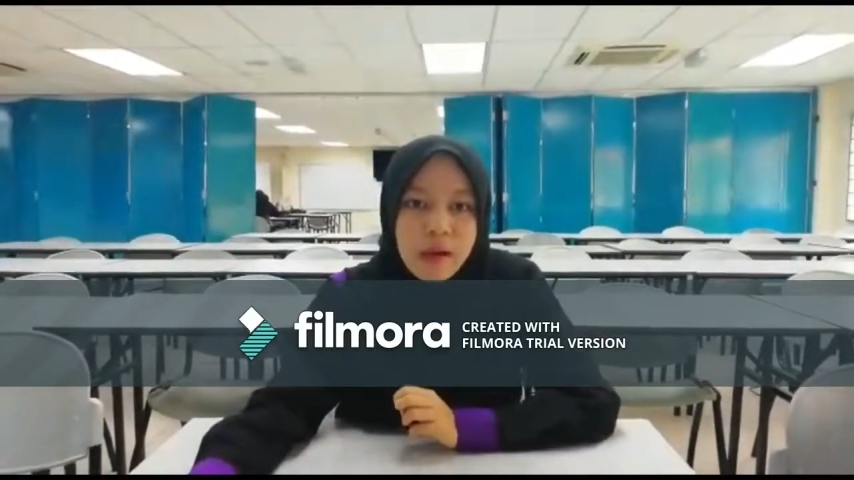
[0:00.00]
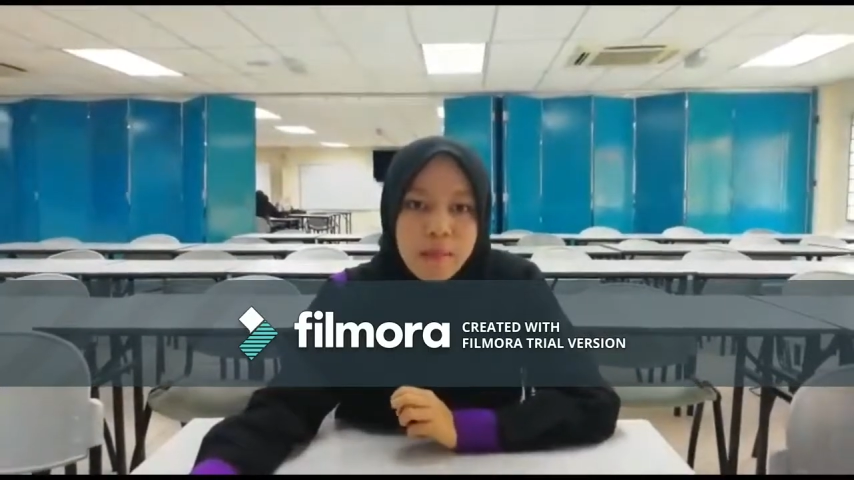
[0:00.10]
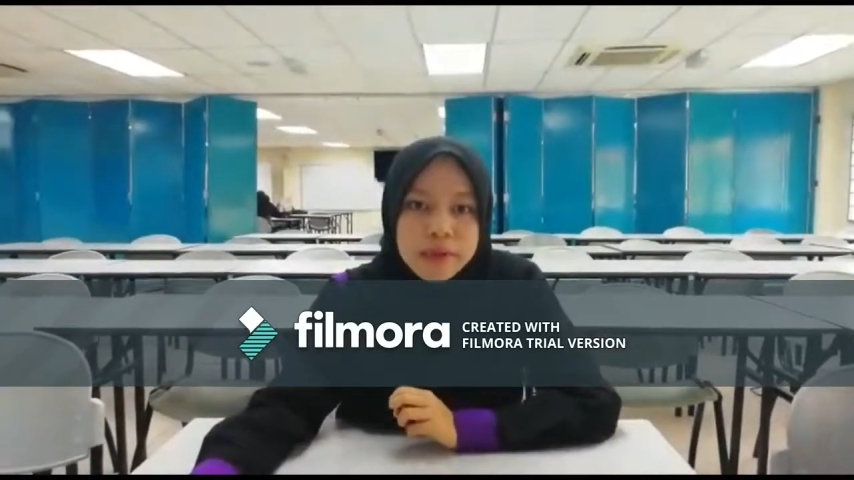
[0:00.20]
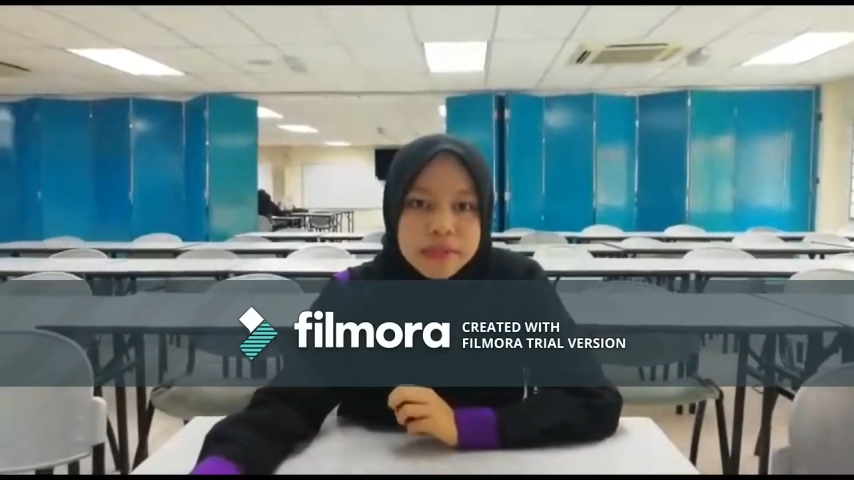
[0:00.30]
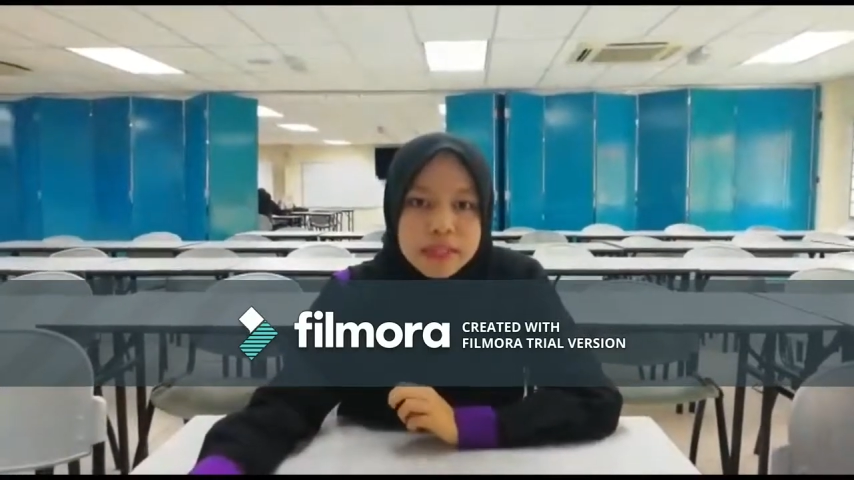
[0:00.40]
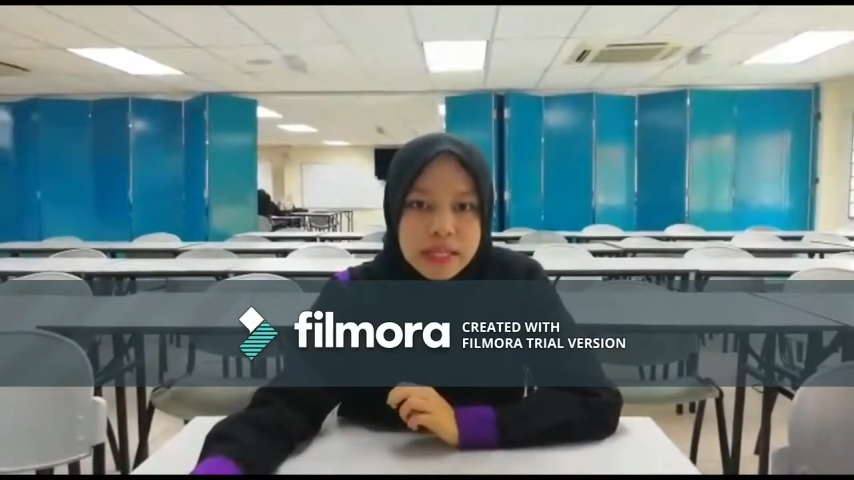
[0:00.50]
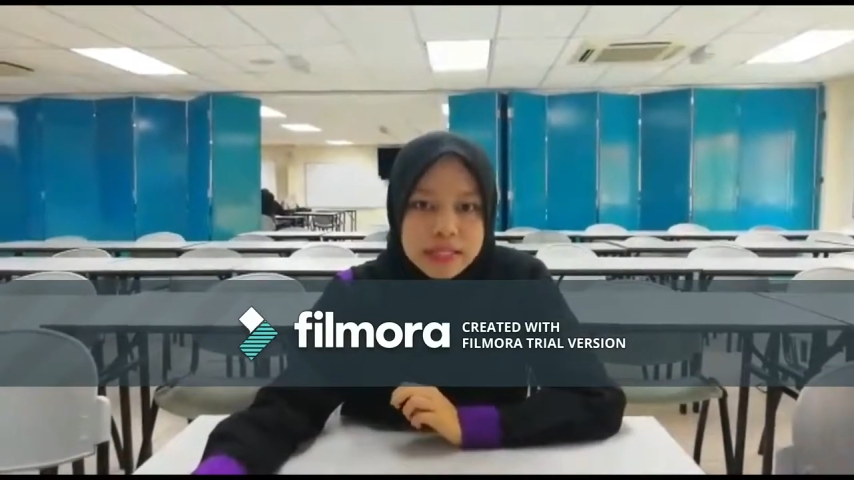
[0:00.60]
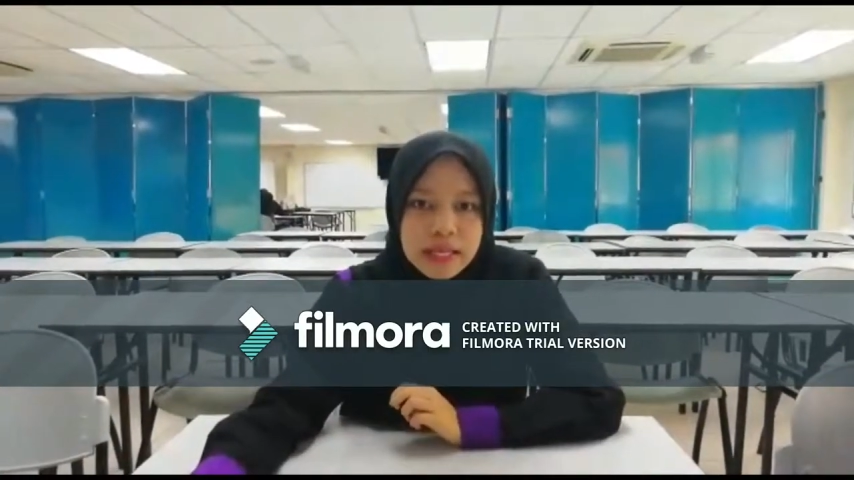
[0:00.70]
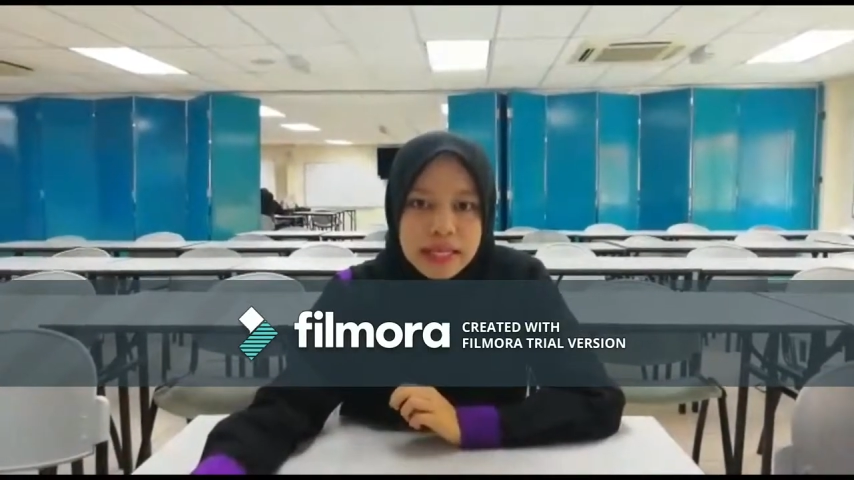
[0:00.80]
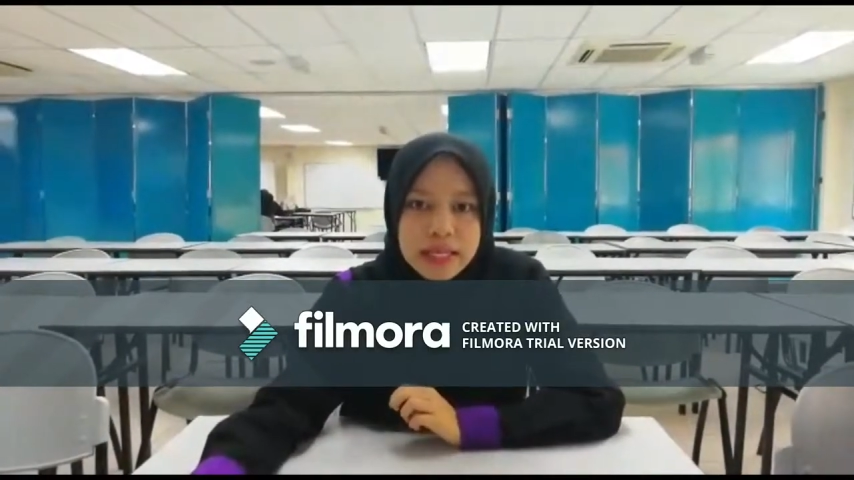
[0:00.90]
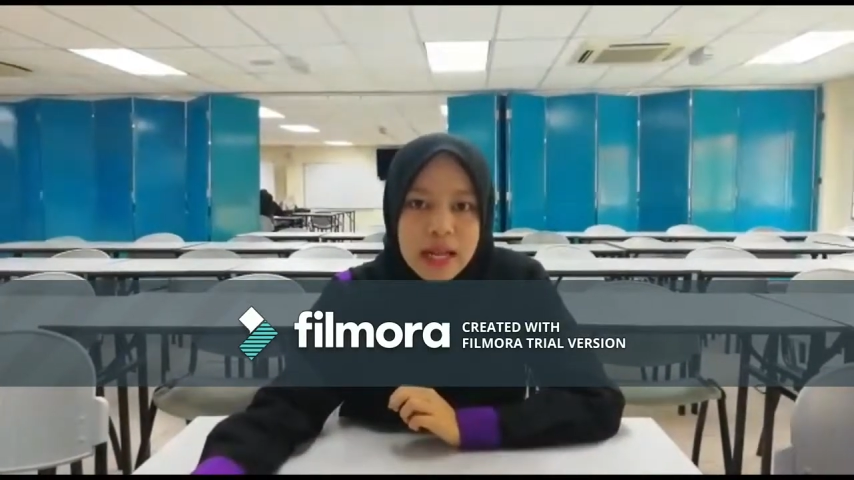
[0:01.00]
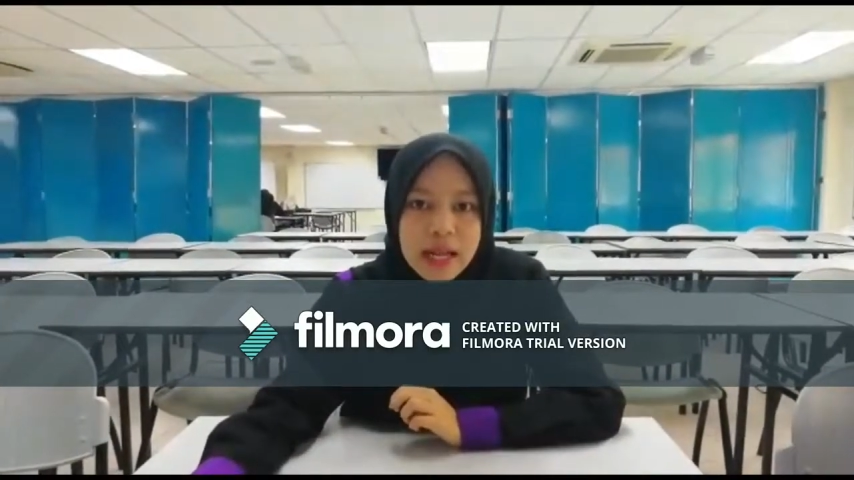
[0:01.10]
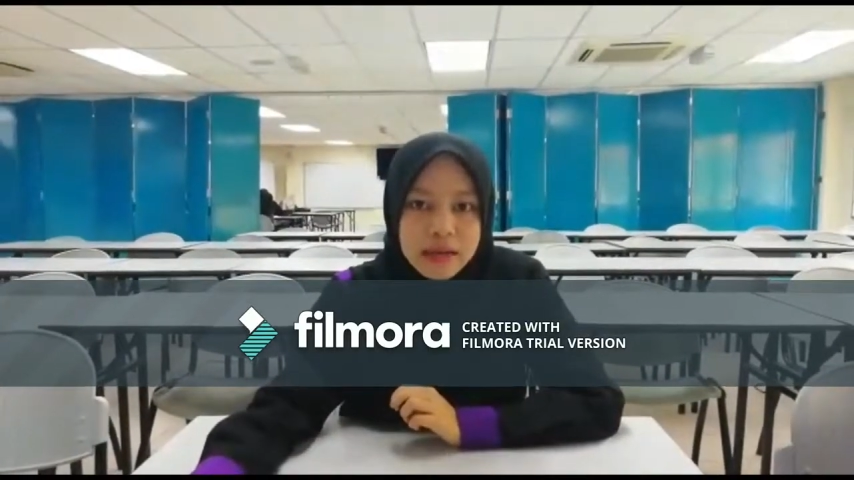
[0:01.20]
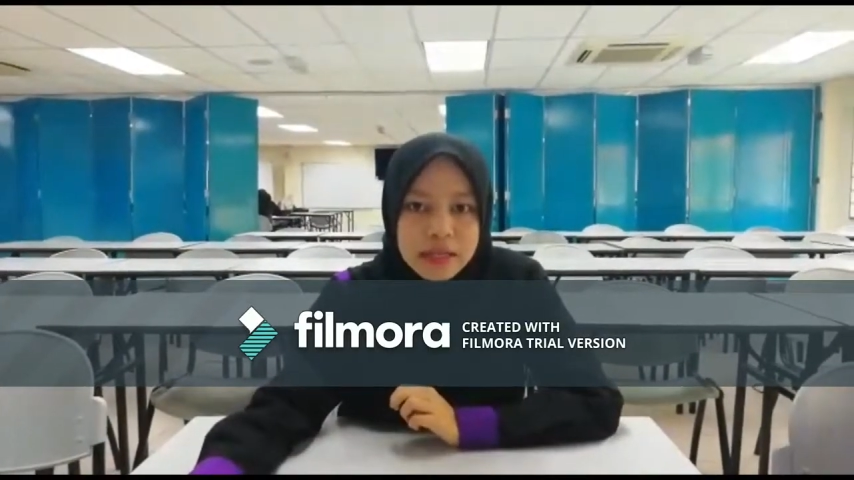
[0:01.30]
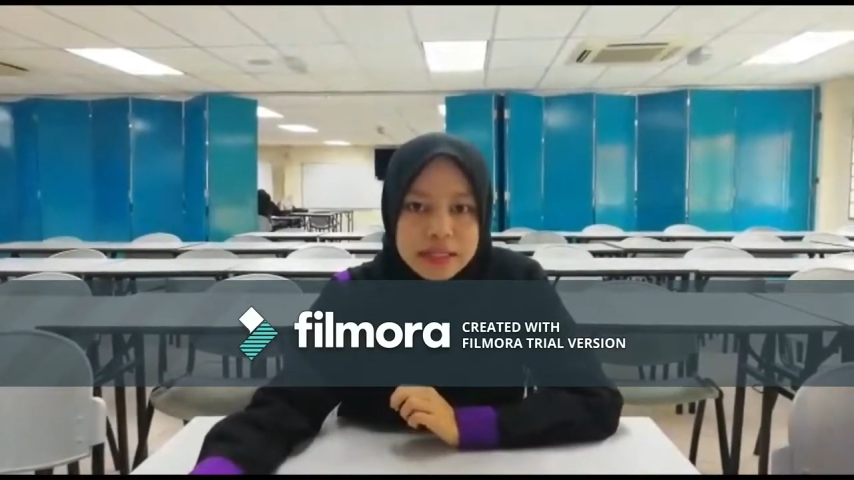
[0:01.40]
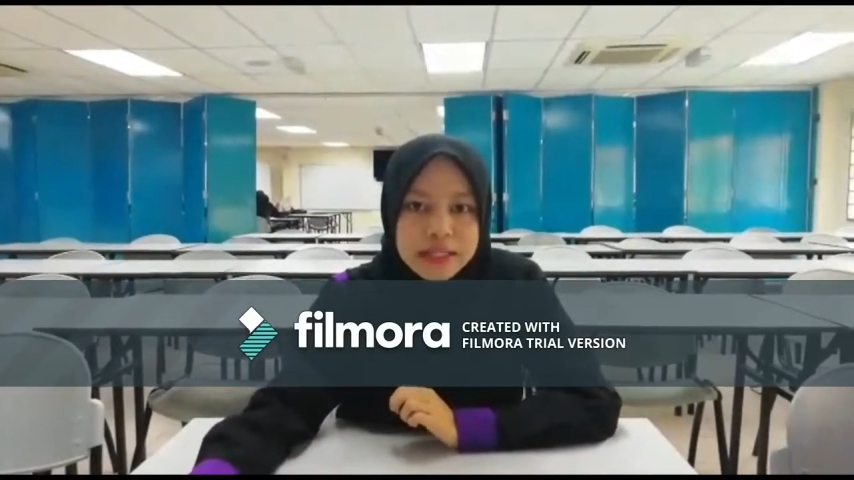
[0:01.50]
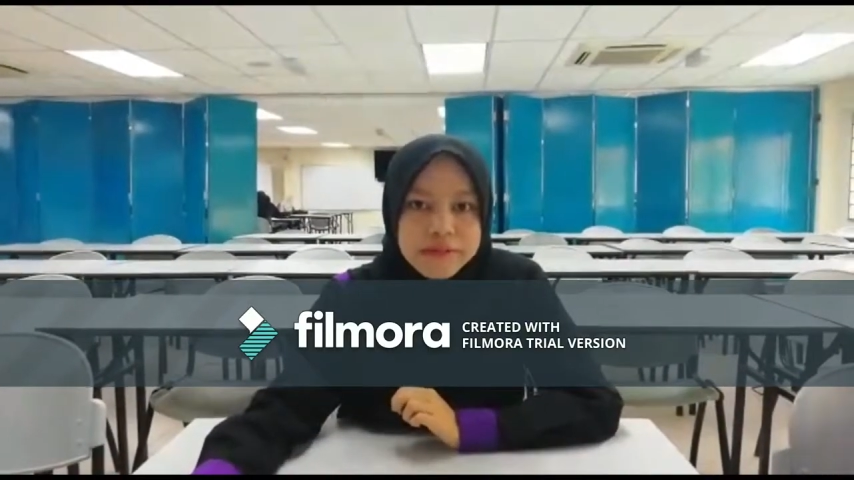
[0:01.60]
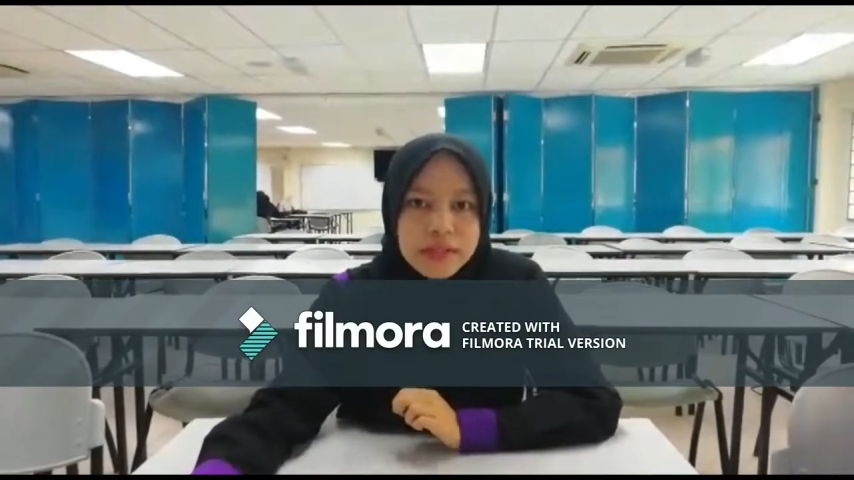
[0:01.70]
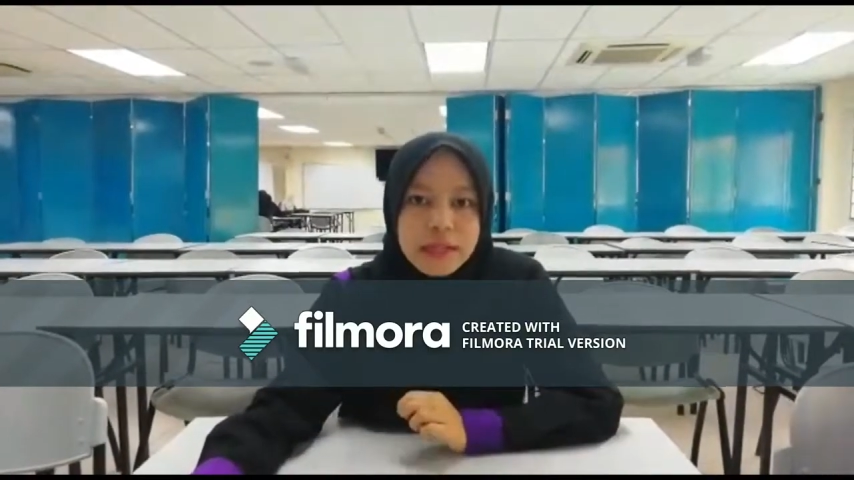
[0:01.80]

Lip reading: both the technical and creative